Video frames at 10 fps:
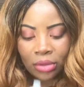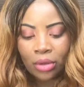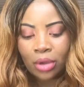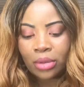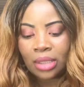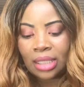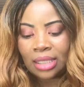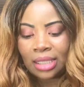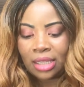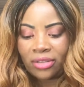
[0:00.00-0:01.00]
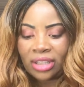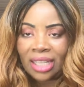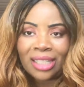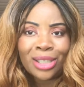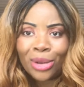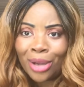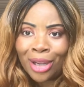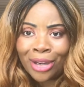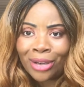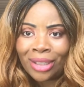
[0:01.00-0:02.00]
roses and everything. So A
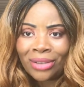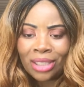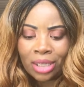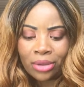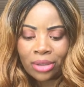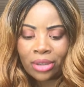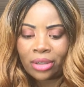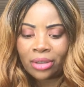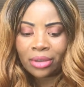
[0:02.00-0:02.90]
Girl Loves Toner.